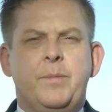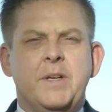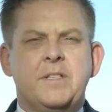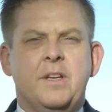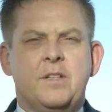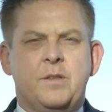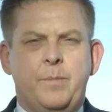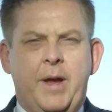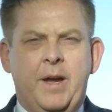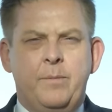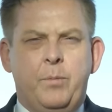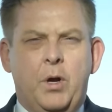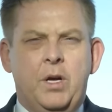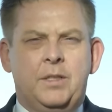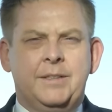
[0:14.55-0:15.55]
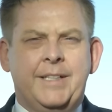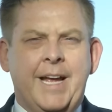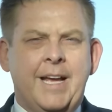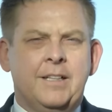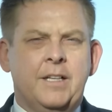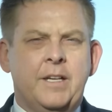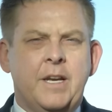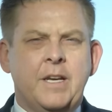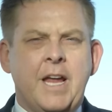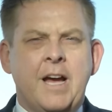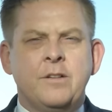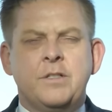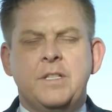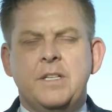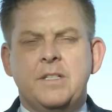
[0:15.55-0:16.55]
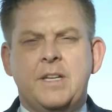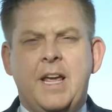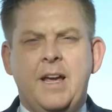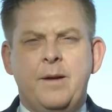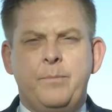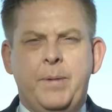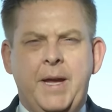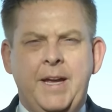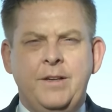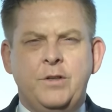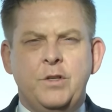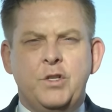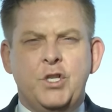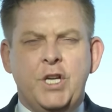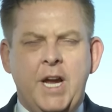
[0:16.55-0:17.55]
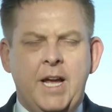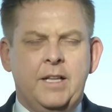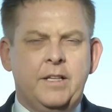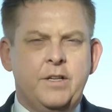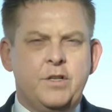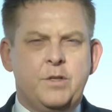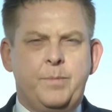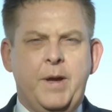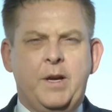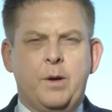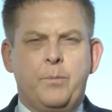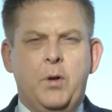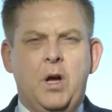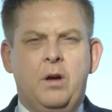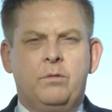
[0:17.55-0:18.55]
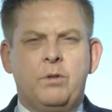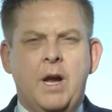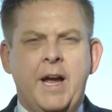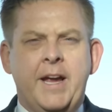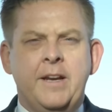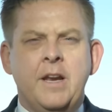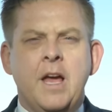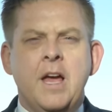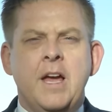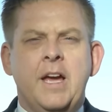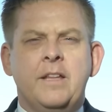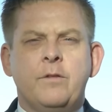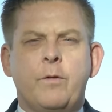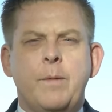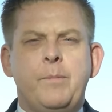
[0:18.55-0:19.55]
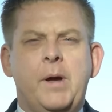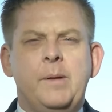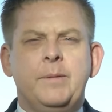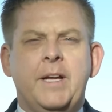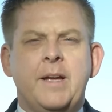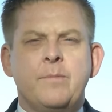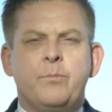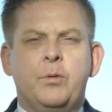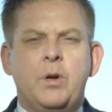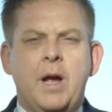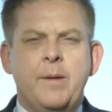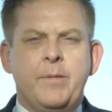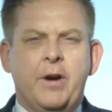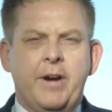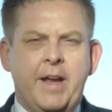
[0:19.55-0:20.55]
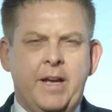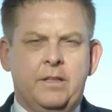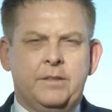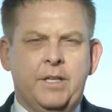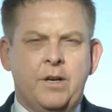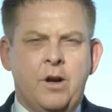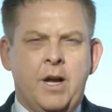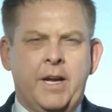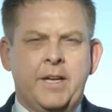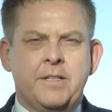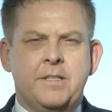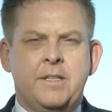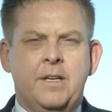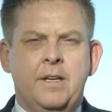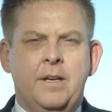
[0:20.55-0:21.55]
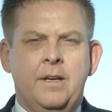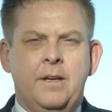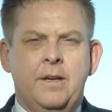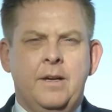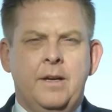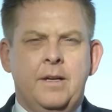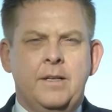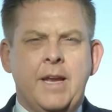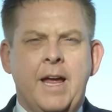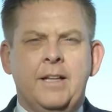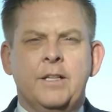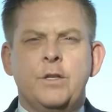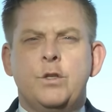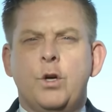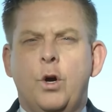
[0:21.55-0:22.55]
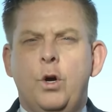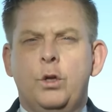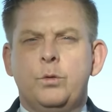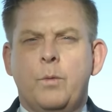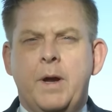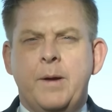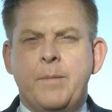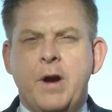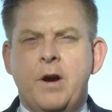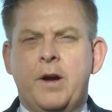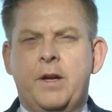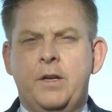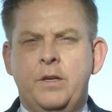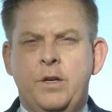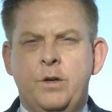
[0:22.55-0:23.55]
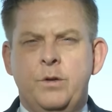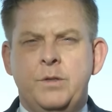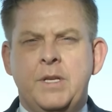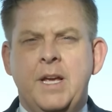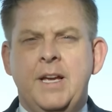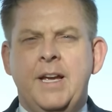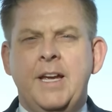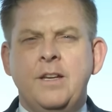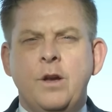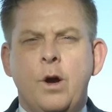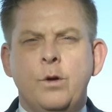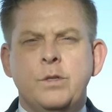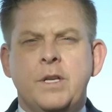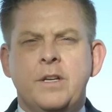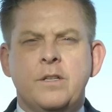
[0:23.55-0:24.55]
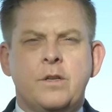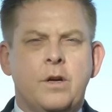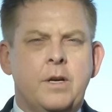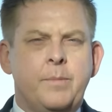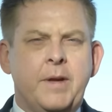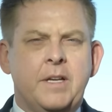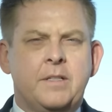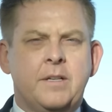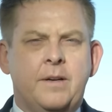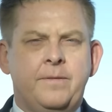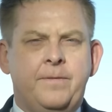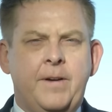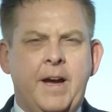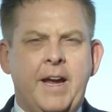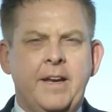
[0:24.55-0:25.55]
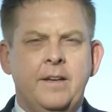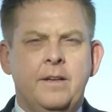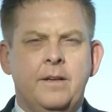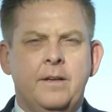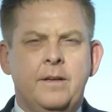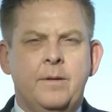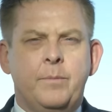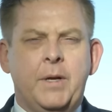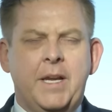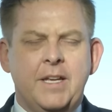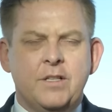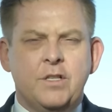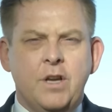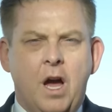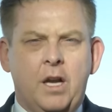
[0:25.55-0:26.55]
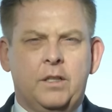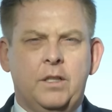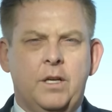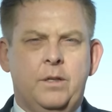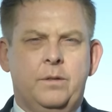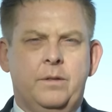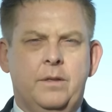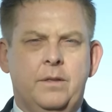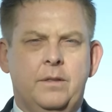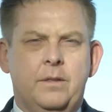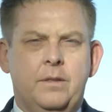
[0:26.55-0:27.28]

businessman Paul Nehlen announced his campaign to challenge Speaker Paul Ryan in the Republican primary held in August. Nehlen told One American News he knows it is going to be a tough fight, but he is not alone